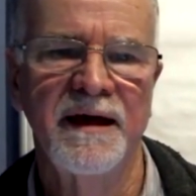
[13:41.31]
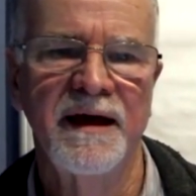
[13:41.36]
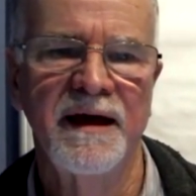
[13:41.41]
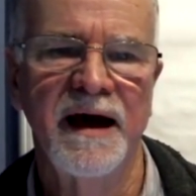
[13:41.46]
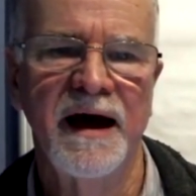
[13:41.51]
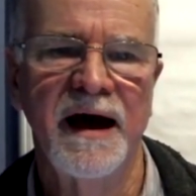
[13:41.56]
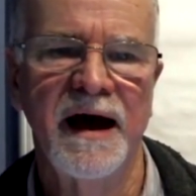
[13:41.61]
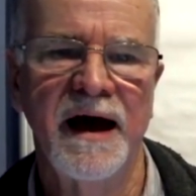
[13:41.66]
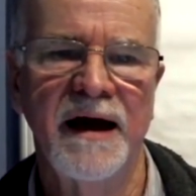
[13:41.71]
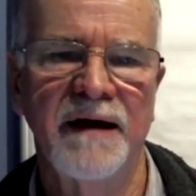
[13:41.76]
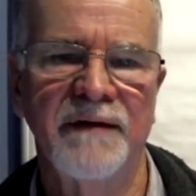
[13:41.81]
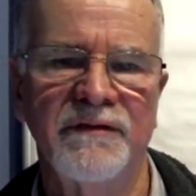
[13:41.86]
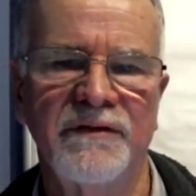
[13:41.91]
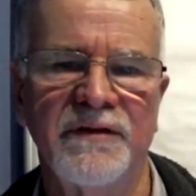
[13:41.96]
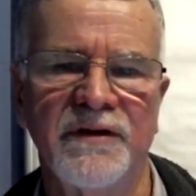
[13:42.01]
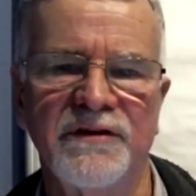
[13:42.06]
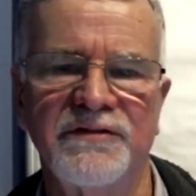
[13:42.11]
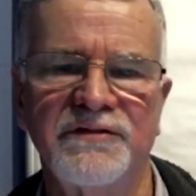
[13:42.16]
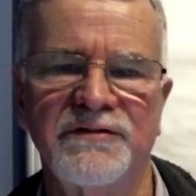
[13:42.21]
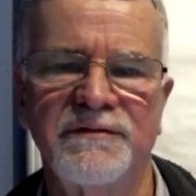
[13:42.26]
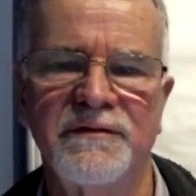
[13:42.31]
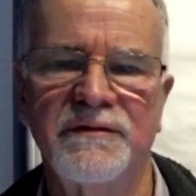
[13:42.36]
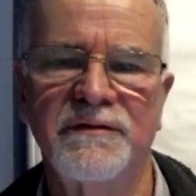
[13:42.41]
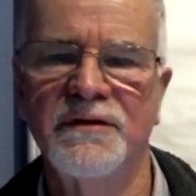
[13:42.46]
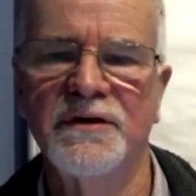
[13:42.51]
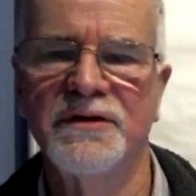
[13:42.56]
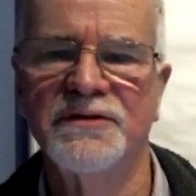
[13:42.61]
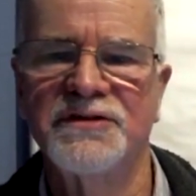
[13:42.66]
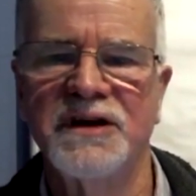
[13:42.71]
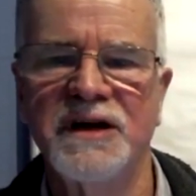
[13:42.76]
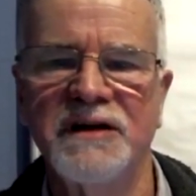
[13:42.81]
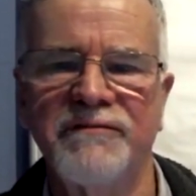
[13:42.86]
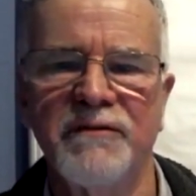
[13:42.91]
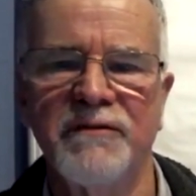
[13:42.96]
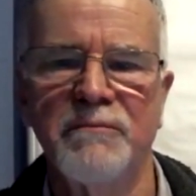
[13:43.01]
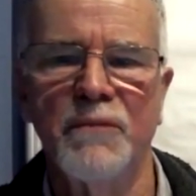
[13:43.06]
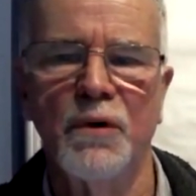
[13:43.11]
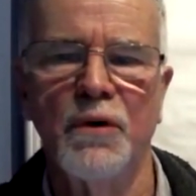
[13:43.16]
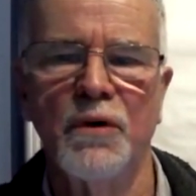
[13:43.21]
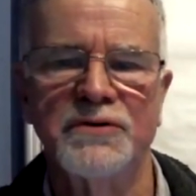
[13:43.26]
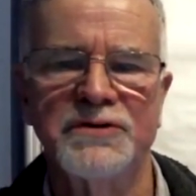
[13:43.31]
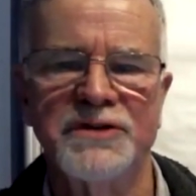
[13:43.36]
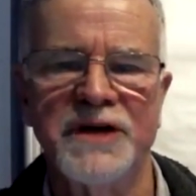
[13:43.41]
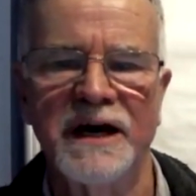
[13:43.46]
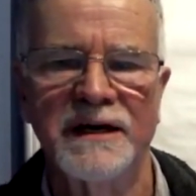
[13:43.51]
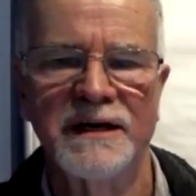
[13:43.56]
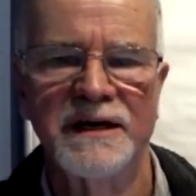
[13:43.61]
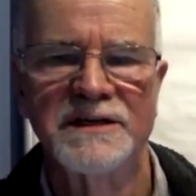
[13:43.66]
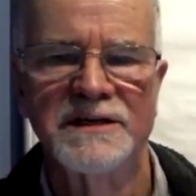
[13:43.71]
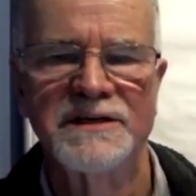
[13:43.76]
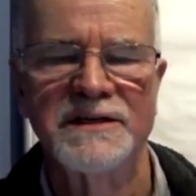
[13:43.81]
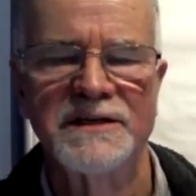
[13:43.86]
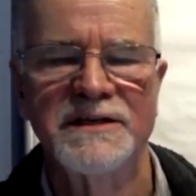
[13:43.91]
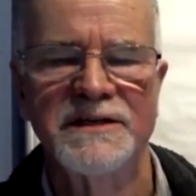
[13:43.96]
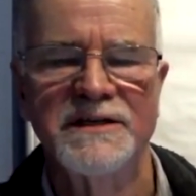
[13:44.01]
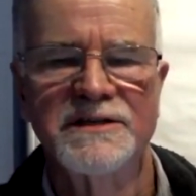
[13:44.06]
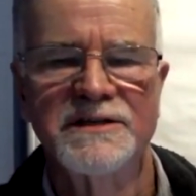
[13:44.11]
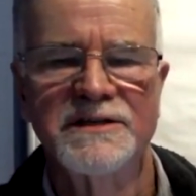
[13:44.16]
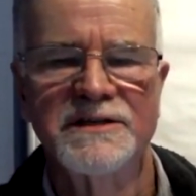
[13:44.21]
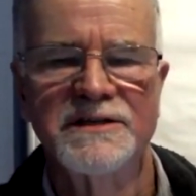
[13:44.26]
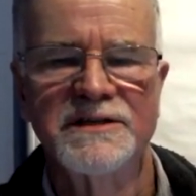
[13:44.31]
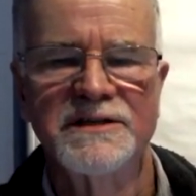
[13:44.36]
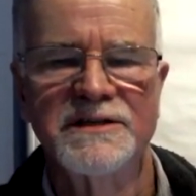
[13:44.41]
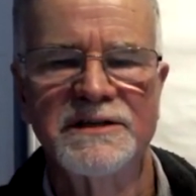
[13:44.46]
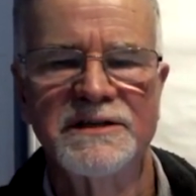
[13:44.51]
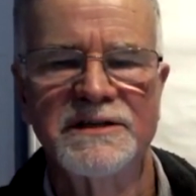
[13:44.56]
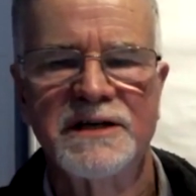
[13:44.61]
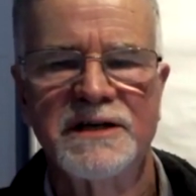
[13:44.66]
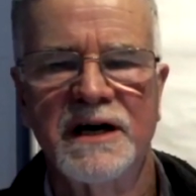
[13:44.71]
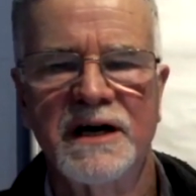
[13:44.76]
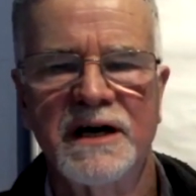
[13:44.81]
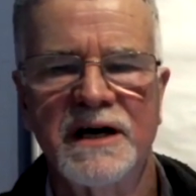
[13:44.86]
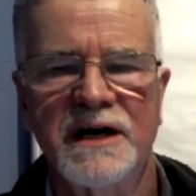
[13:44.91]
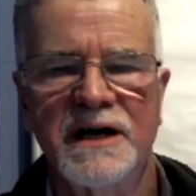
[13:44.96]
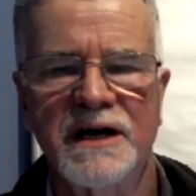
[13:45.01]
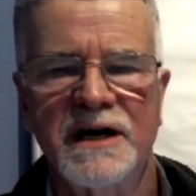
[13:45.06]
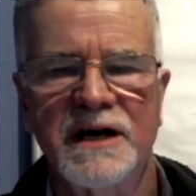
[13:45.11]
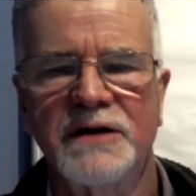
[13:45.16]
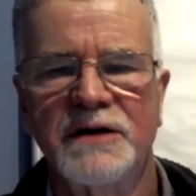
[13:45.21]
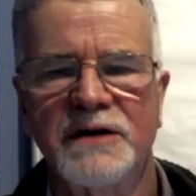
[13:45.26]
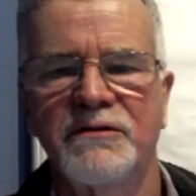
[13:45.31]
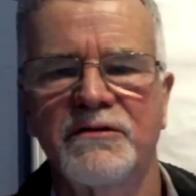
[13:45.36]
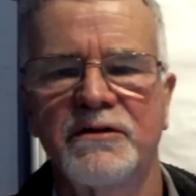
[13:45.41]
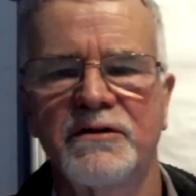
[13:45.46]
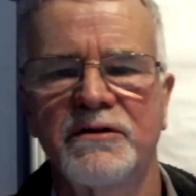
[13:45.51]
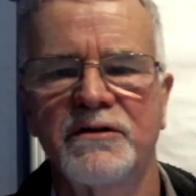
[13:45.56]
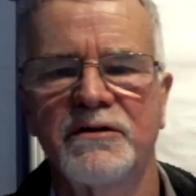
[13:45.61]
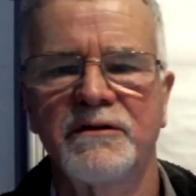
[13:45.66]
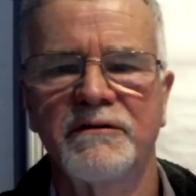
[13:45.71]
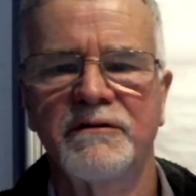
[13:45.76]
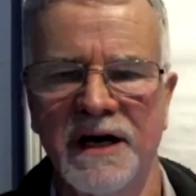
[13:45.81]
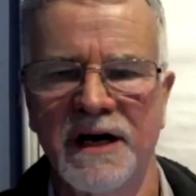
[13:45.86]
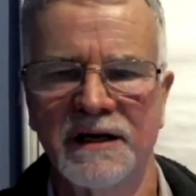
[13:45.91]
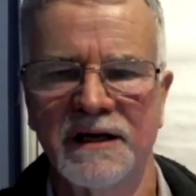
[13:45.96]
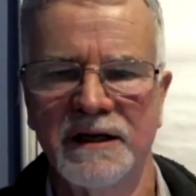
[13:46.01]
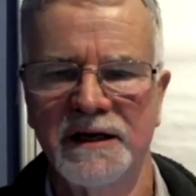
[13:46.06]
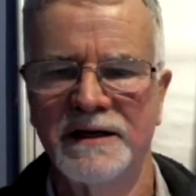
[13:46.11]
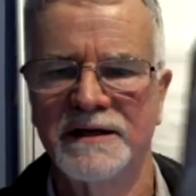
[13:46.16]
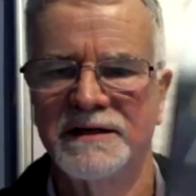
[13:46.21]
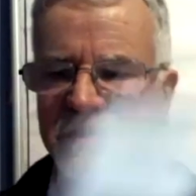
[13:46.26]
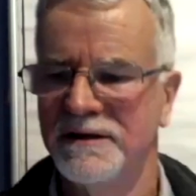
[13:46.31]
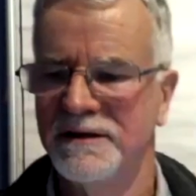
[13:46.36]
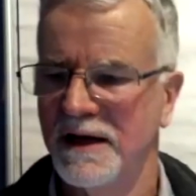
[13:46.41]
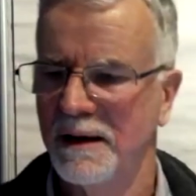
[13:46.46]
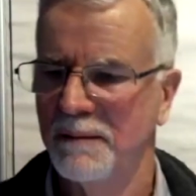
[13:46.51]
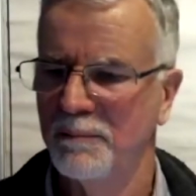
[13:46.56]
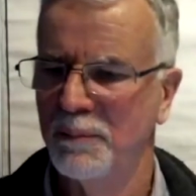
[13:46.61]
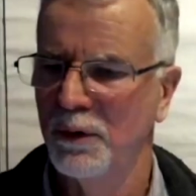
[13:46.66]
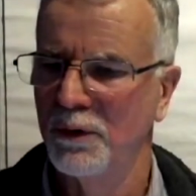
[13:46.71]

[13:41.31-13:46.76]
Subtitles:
And there's even more techniques, and there's 140 techniques in that book.